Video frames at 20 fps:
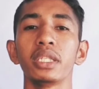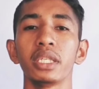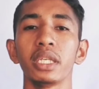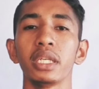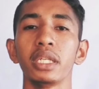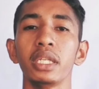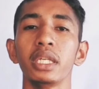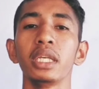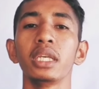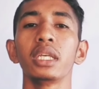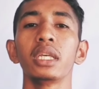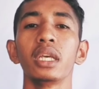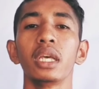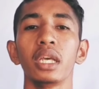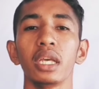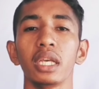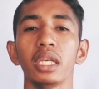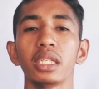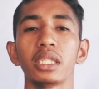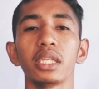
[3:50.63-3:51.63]
C, D
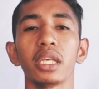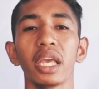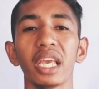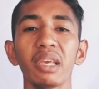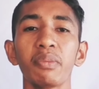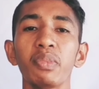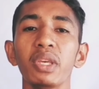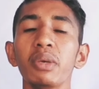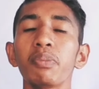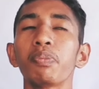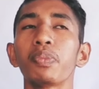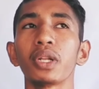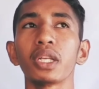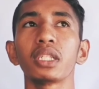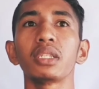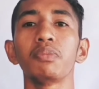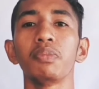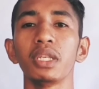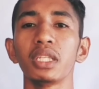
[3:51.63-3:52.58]
is AB plus